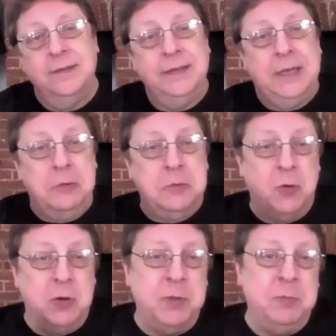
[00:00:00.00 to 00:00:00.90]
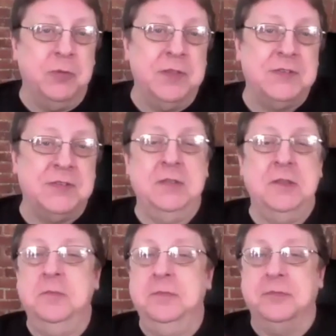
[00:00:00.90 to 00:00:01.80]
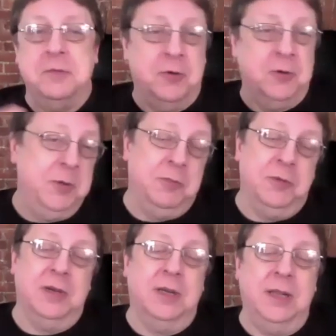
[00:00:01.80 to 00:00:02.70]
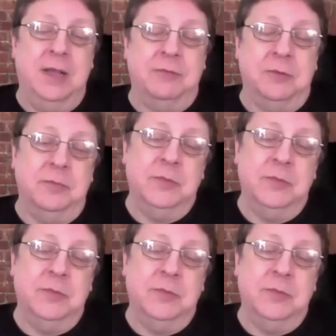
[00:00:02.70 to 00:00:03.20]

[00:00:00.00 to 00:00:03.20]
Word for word: you know, the more people that see them, the more people are going to love them.